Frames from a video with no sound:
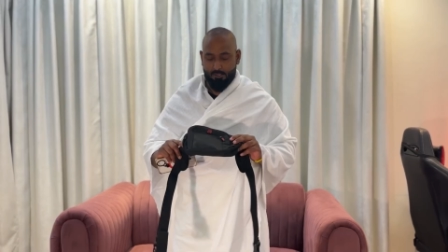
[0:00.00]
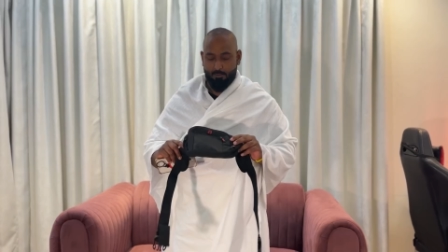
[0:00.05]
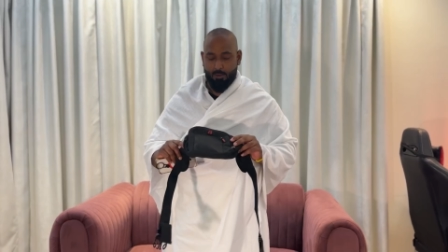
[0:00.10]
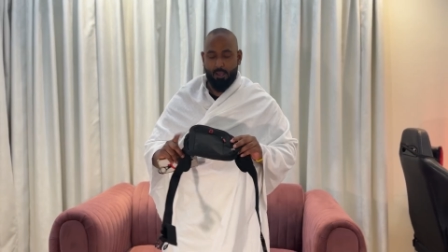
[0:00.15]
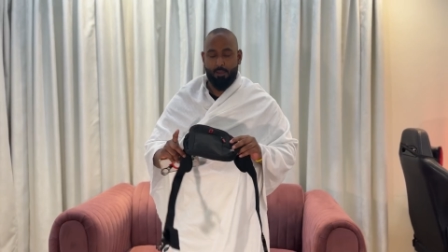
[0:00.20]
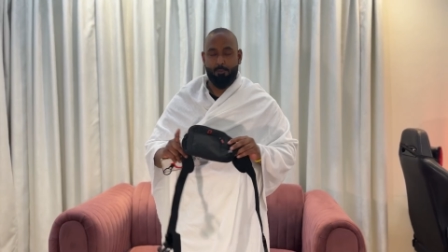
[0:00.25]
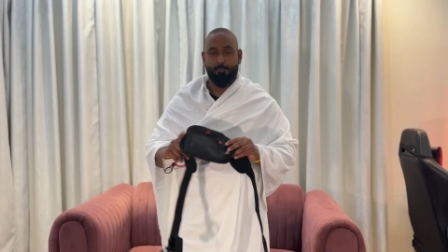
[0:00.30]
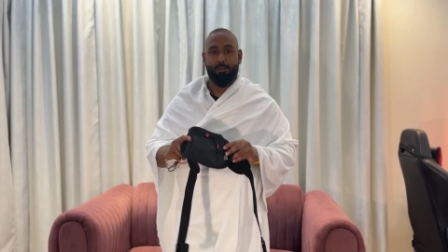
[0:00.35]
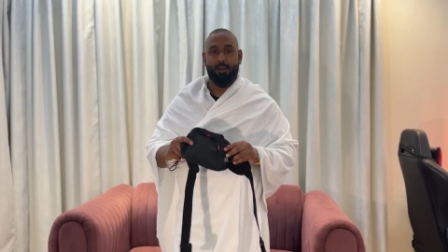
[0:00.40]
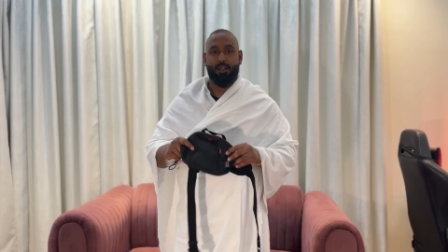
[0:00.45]
is
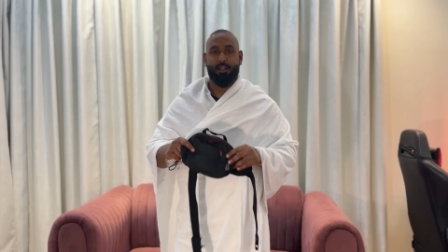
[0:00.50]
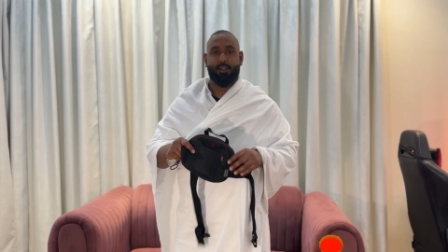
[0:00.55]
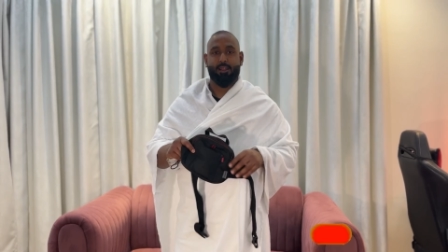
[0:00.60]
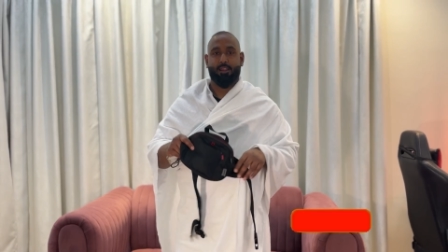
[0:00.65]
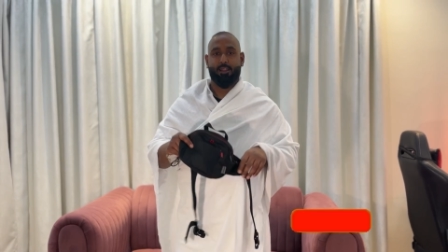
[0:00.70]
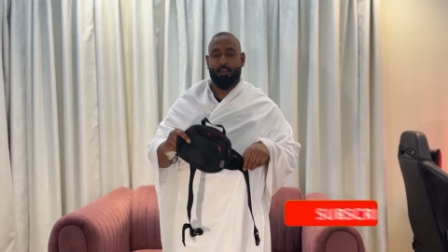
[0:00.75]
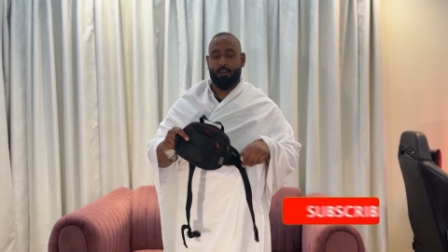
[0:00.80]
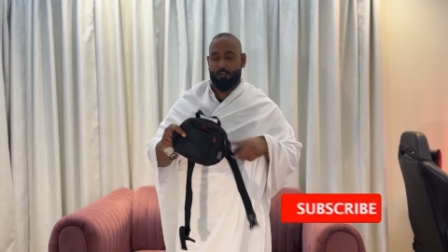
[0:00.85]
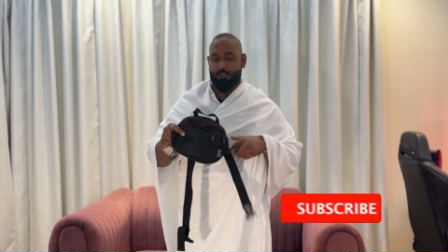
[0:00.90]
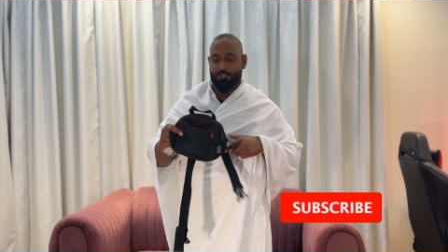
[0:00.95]
my belt,
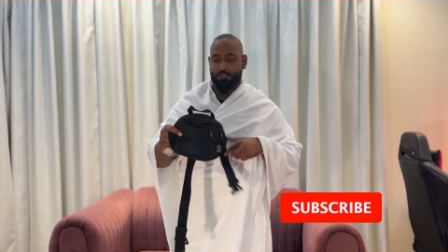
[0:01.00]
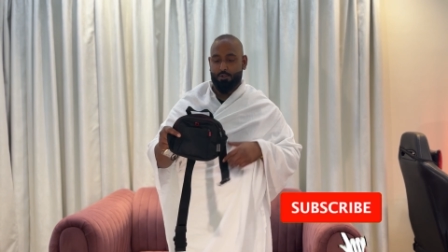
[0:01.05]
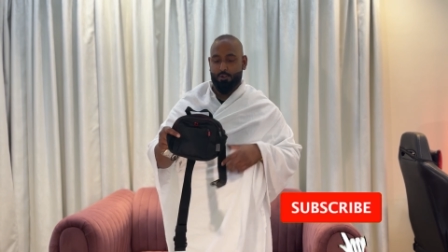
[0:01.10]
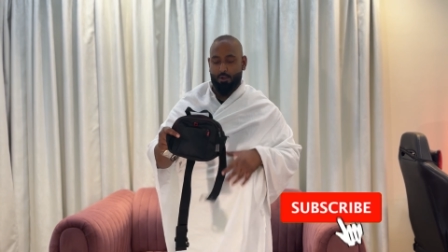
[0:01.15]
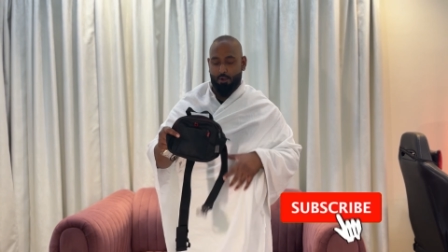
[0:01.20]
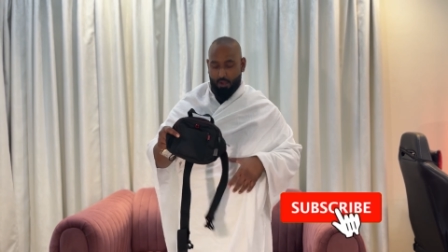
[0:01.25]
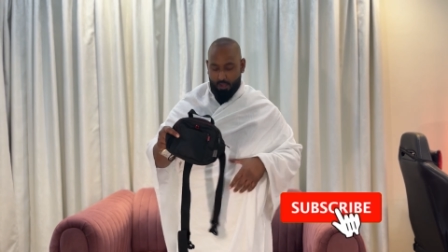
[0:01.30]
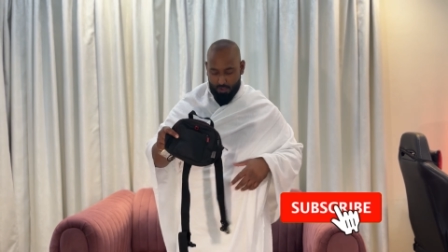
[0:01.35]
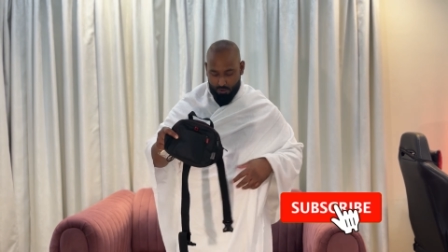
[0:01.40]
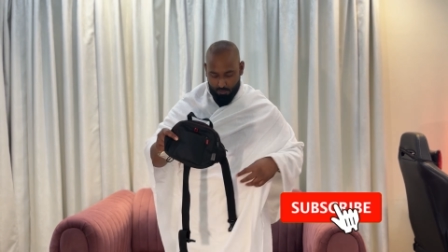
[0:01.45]
and I will show
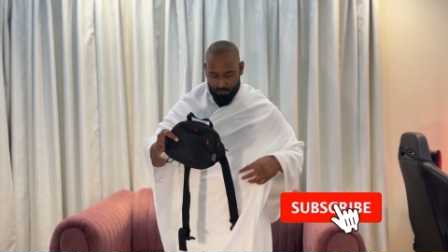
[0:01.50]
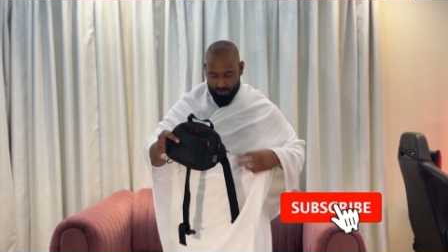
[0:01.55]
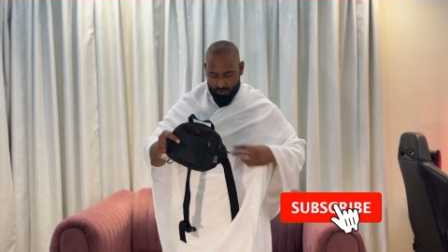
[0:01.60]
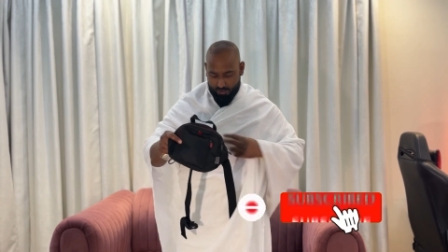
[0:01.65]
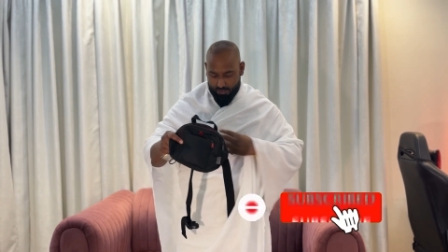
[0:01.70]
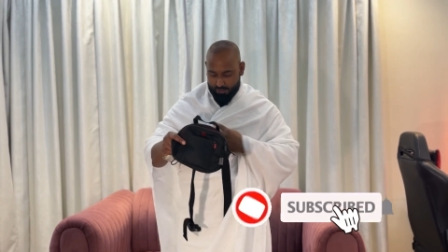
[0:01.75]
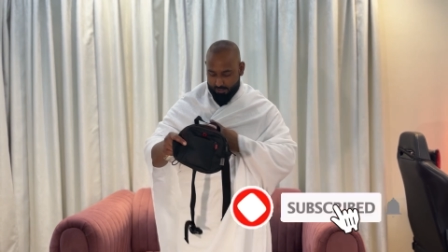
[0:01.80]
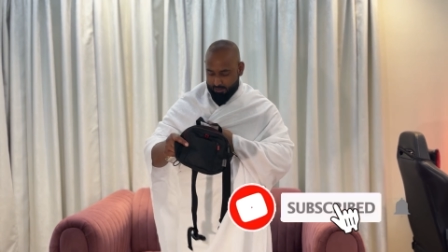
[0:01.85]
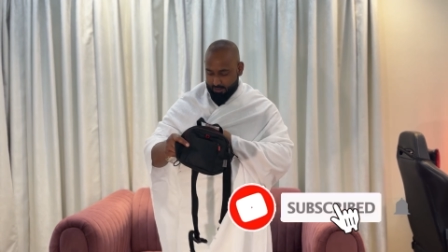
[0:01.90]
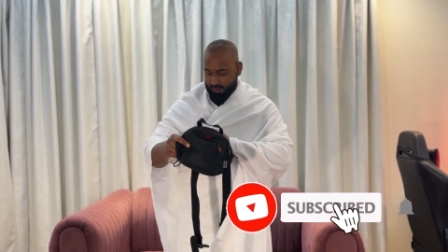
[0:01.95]
you how
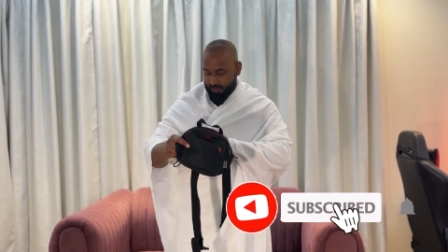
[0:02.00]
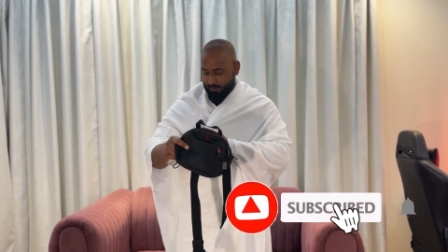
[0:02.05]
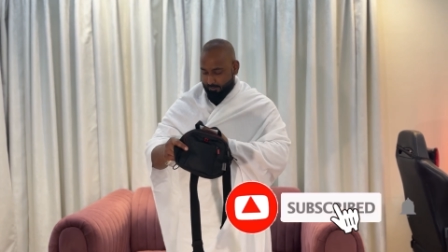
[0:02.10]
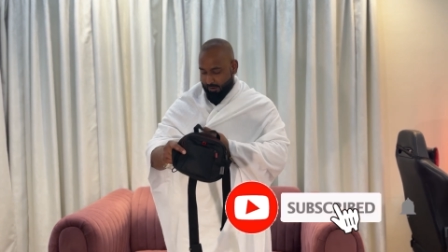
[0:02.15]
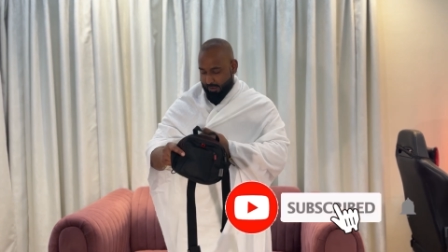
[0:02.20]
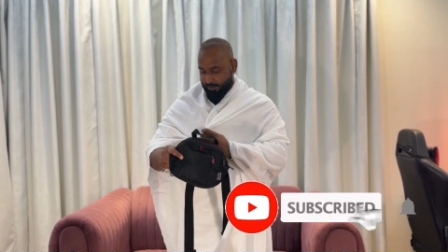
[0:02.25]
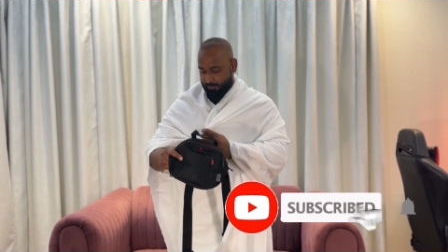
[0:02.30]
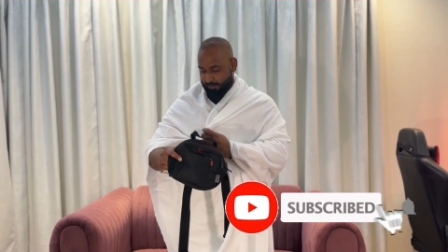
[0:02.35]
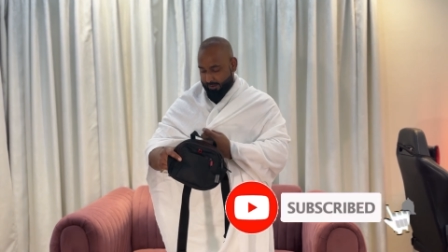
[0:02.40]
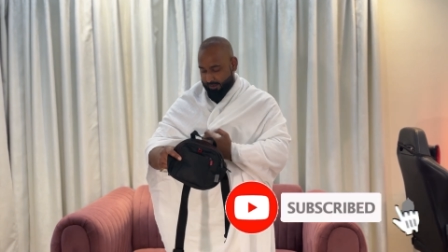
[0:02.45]
I tie
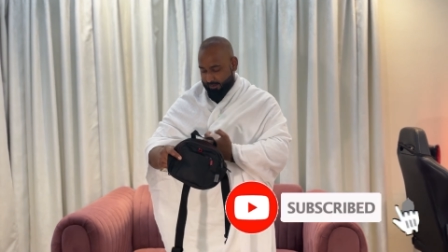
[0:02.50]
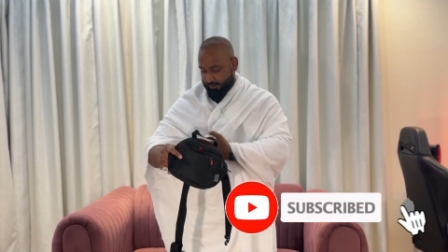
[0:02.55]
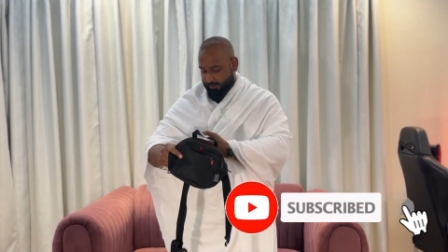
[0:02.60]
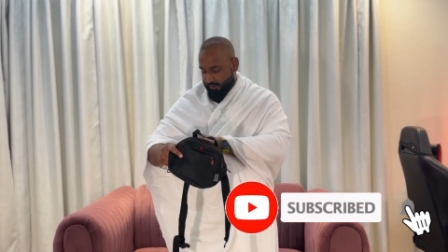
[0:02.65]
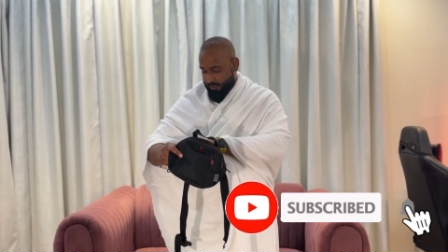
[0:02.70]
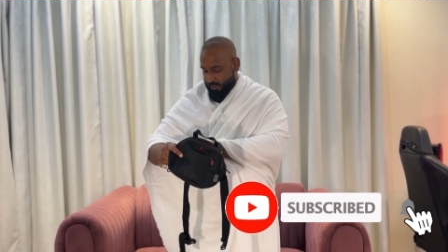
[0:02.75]
my belt.